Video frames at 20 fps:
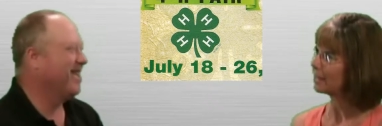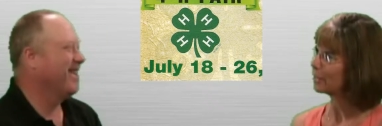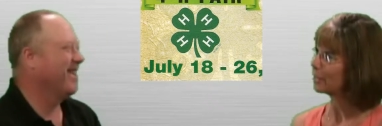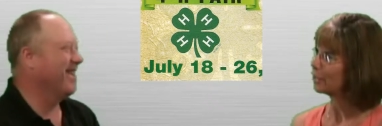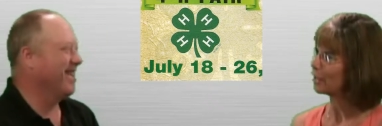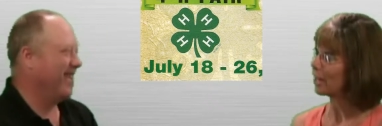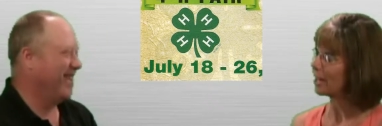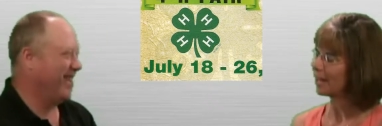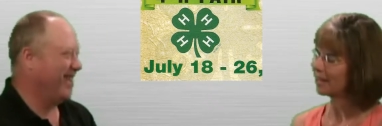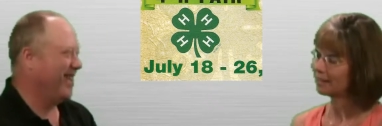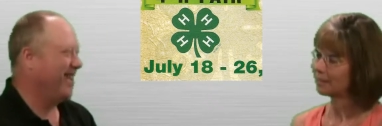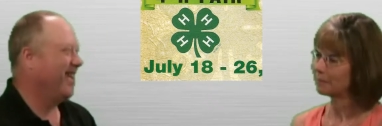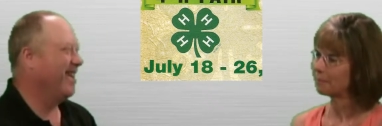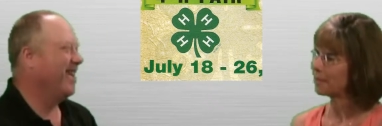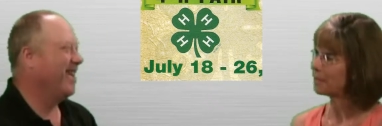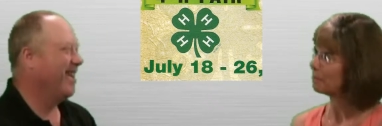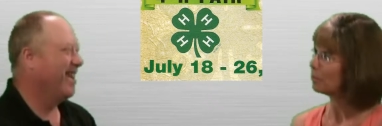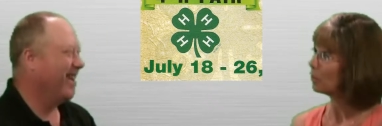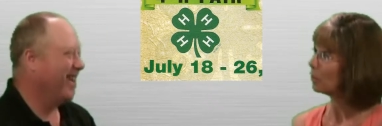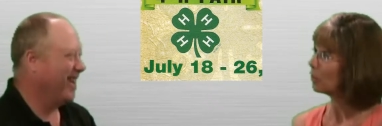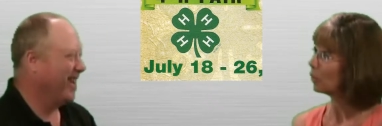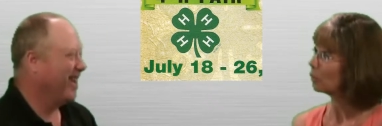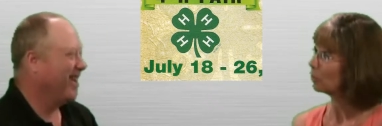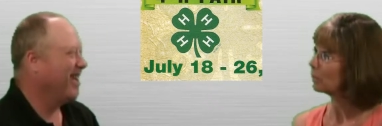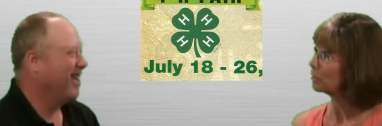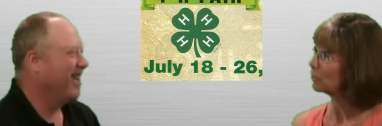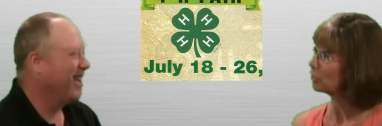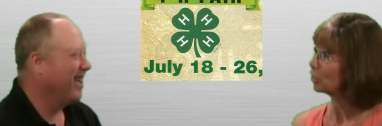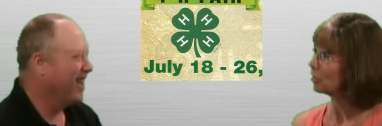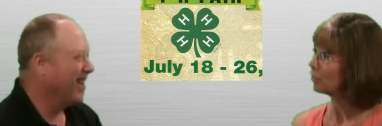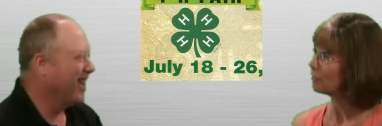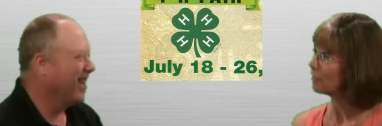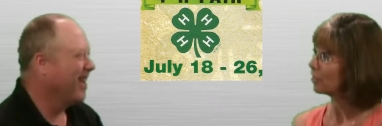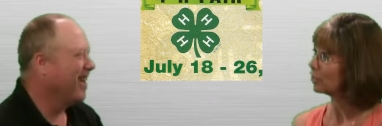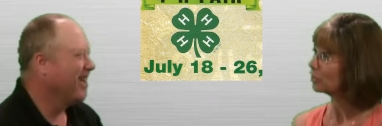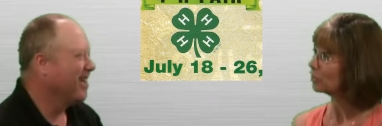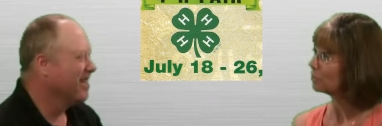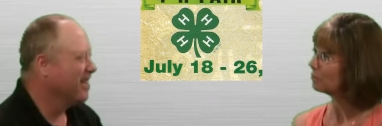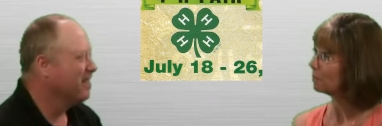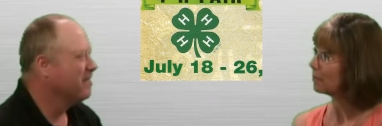Speaker 1: o'clock, and people will reserve
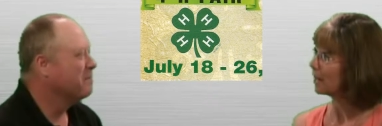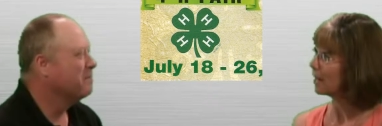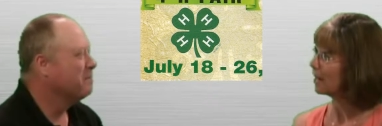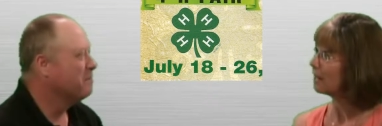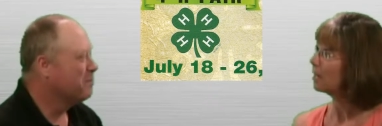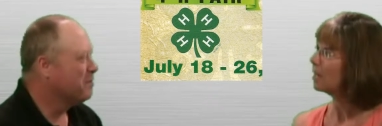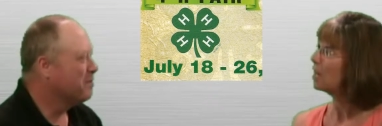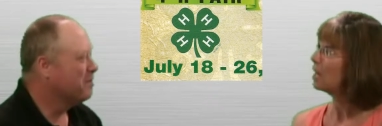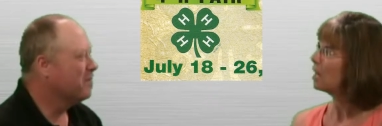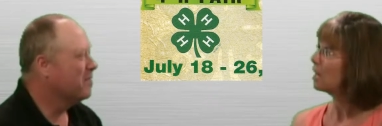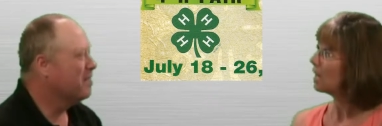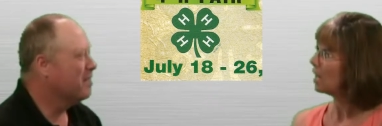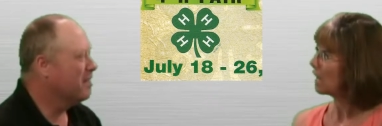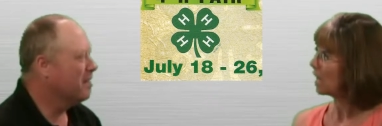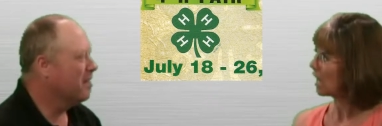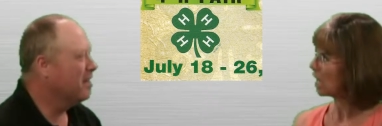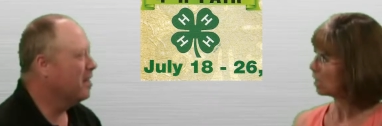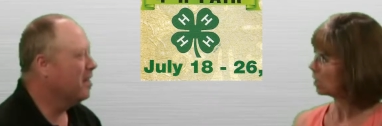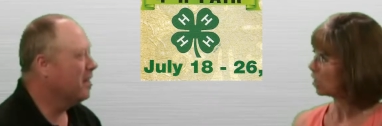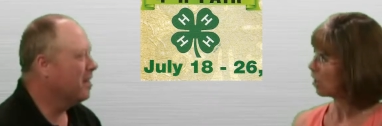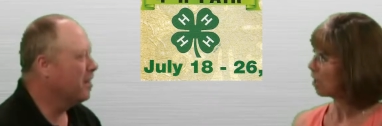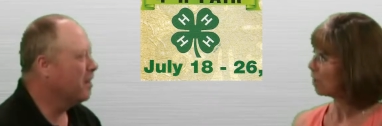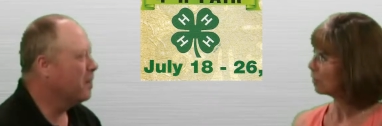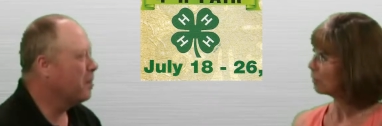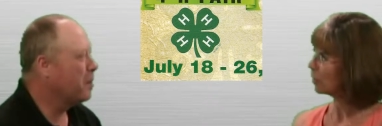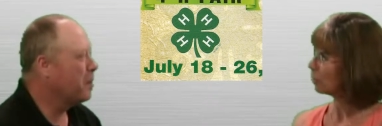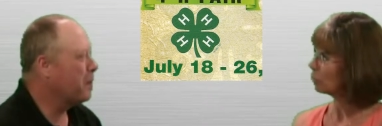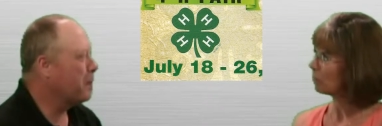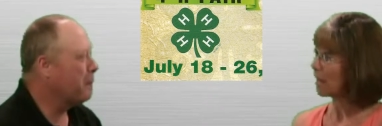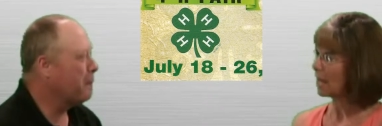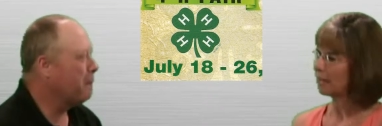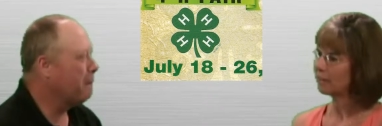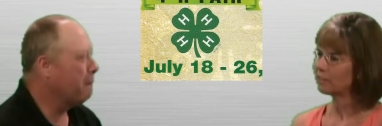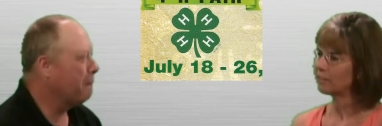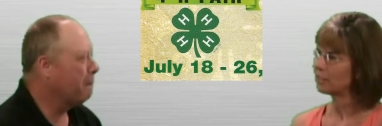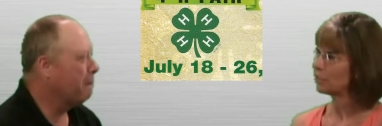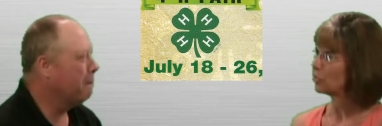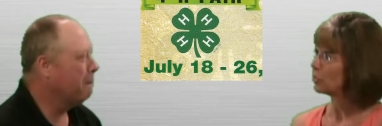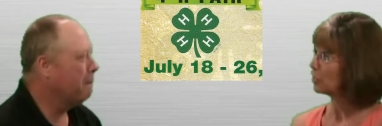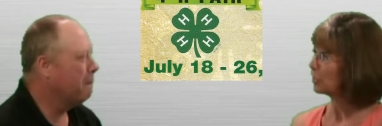their spot along the
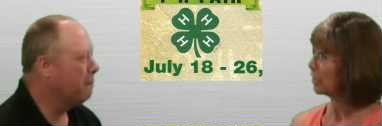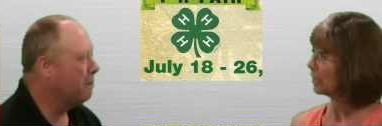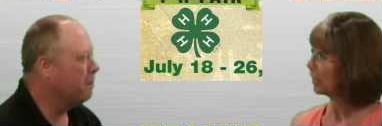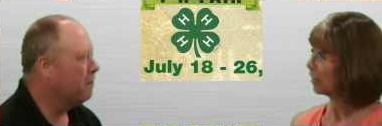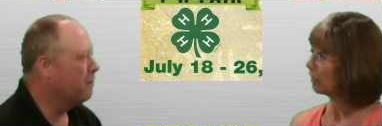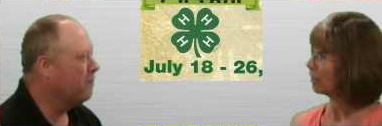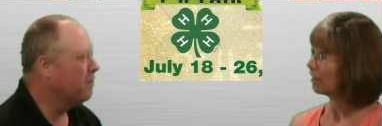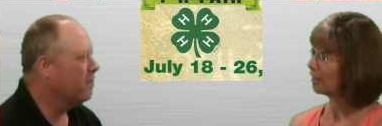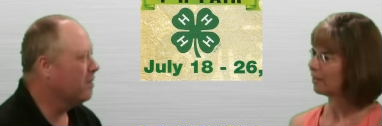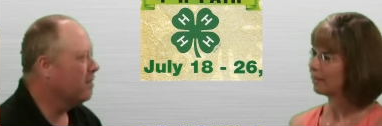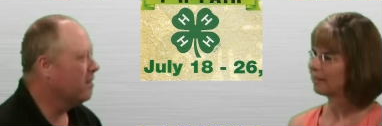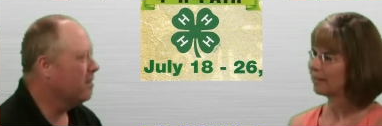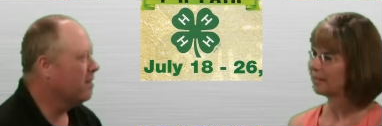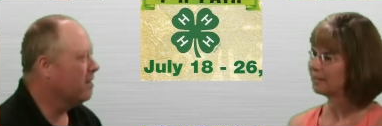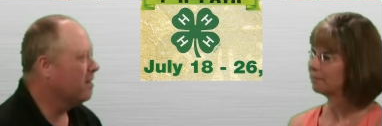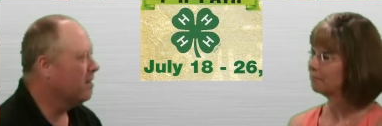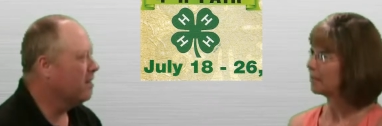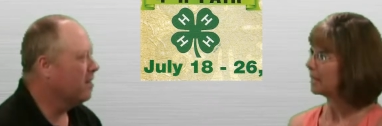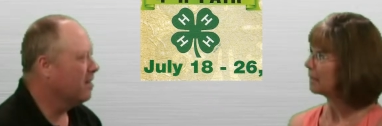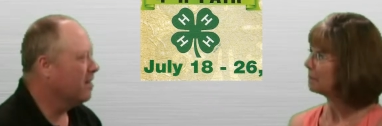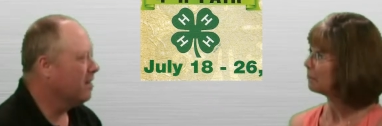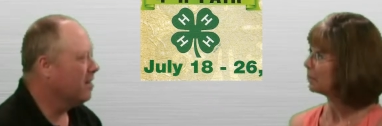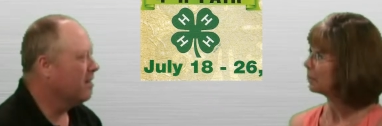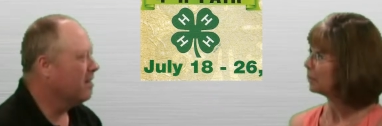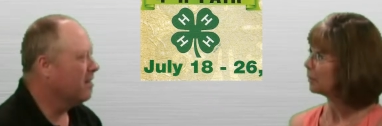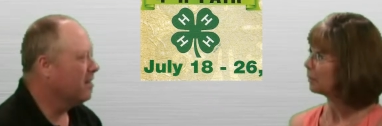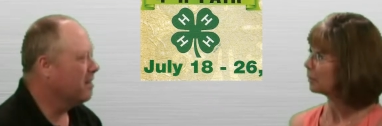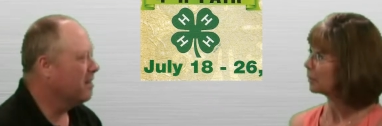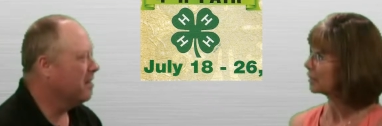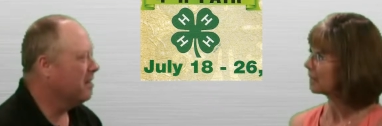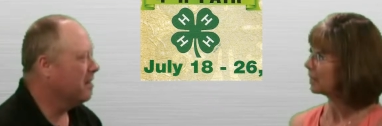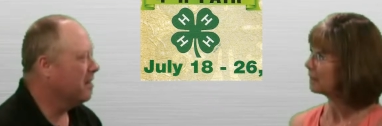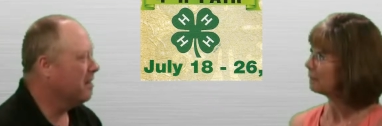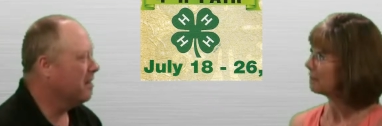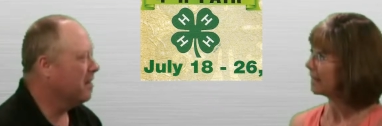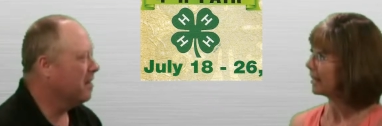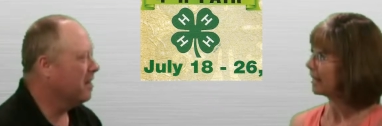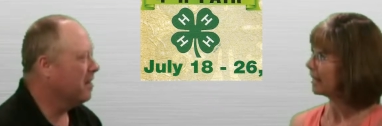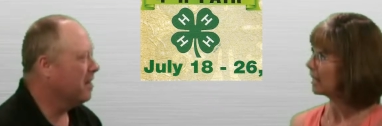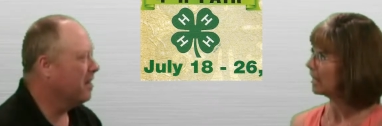route to cheer on people who are going to
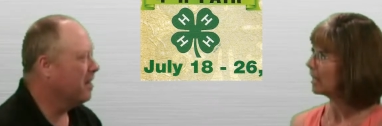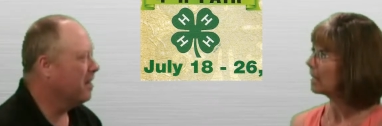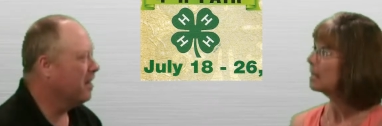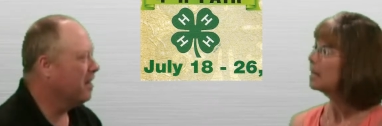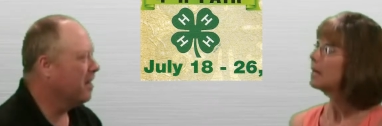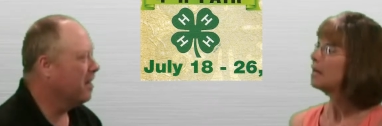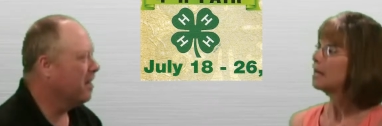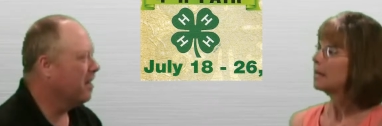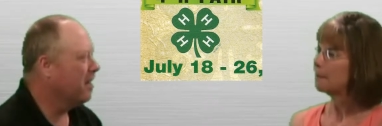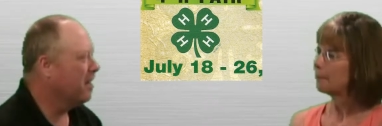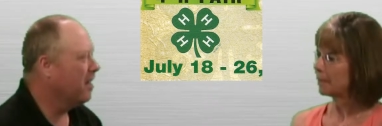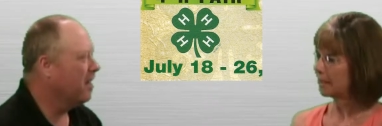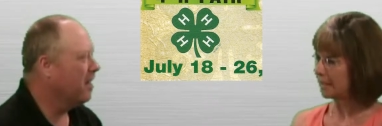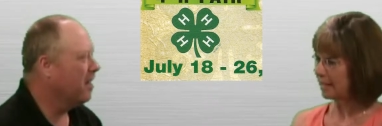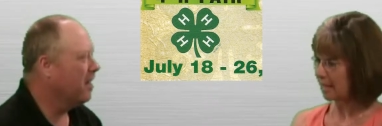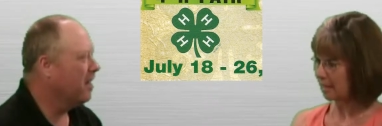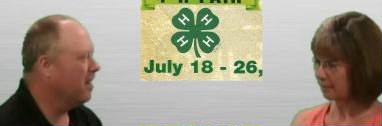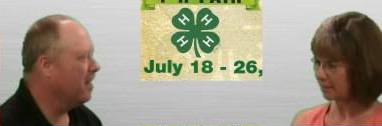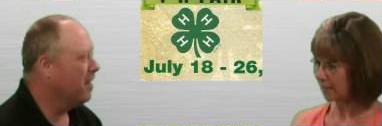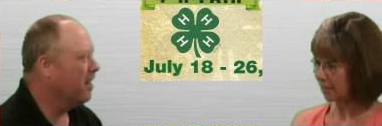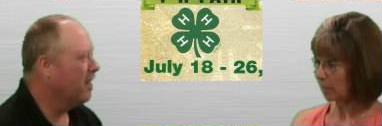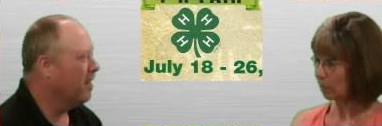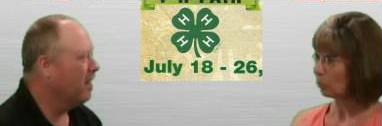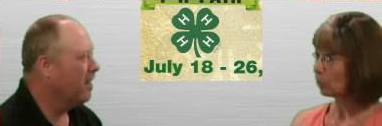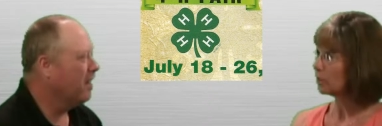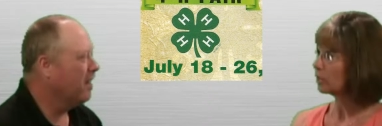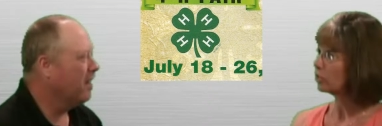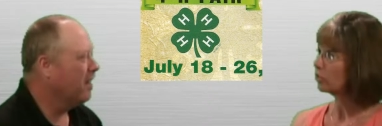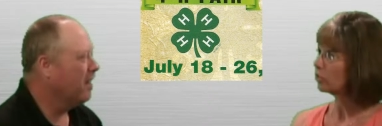be in it. But yes, it will